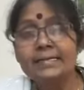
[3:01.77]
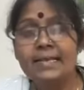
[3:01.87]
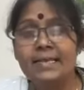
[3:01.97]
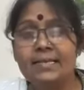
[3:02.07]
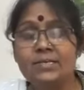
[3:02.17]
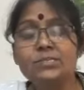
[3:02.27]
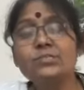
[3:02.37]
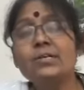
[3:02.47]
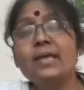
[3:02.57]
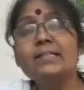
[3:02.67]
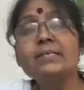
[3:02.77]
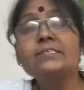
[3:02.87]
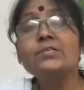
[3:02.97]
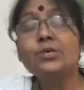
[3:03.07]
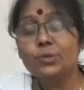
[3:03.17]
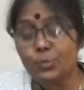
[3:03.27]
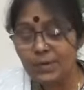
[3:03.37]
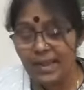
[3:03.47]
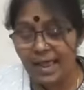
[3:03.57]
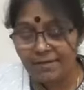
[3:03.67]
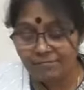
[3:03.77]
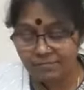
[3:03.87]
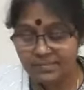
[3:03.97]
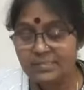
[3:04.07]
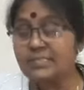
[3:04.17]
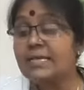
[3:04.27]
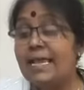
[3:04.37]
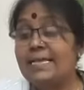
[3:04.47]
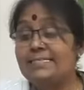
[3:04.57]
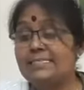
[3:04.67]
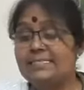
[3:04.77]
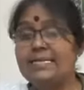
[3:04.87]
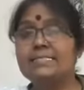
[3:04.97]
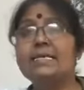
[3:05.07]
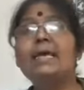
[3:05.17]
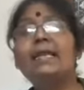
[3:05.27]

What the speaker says: day. So, like this, you will have this exercise.